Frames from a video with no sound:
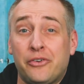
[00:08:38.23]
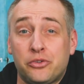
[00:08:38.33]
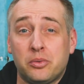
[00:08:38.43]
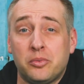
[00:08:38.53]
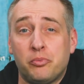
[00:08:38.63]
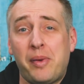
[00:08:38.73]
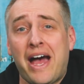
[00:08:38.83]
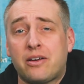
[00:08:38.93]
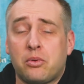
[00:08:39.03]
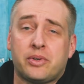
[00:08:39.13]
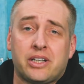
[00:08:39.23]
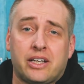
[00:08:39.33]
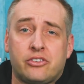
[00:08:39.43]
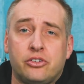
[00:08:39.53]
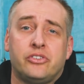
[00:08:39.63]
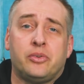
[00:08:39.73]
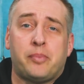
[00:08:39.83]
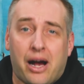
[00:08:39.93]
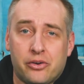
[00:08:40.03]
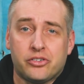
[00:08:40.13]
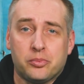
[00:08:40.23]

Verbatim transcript: Now, as we move back, what we're going to get to is the power